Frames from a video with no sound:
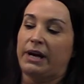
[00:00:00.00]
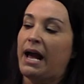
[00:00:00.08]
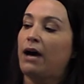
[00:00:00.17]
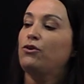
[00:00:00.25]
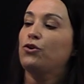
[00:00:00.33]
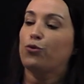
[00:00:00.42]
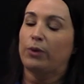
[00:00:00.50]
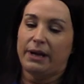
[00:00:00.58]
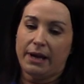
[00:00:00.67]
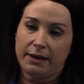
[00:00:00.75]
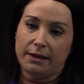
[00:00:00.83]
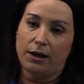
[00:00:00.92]
how to
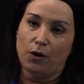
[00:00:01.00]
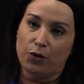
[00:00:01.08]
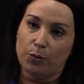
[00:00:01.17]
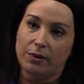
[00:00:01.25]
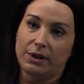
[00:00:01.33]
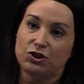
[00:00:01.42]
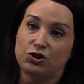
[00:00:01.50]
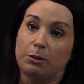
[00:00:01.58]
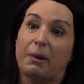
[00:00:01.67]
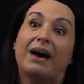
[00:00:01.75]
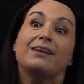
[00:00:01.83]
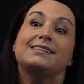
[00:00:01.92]
create a healthy relationship,
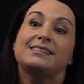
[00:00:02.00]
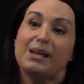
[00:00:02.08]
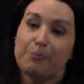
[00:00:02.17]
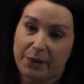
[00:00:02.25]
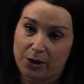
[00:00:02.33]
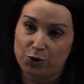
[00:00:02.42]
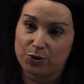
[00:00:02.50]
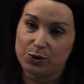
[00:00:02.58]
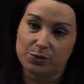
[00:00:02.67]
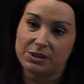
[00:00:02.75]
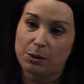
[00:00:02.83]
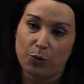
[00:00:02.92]
how to set boundaries
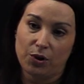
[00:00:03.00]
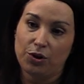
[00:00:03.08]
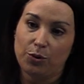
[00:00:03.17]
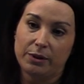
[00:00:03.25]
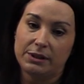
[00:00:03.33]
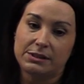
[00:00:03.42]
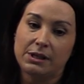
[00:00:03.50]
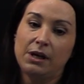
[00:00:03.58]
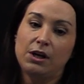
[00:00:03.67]
with someone who is